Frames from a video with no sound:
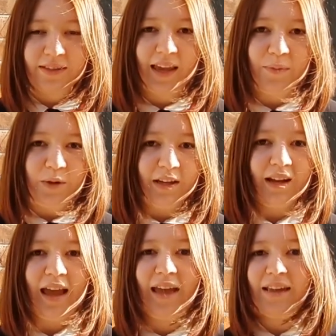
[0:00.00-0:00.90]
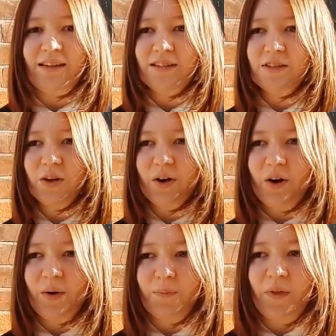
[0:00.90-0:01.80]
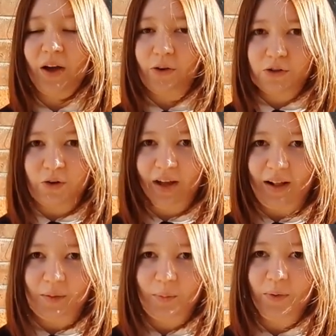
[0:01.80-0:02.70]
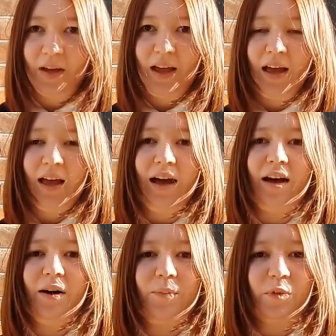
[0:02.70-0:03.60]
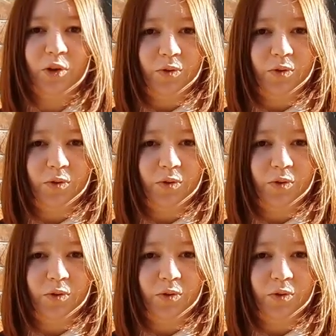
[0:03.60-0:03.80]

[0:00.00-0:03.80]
came in and um, I got to help um,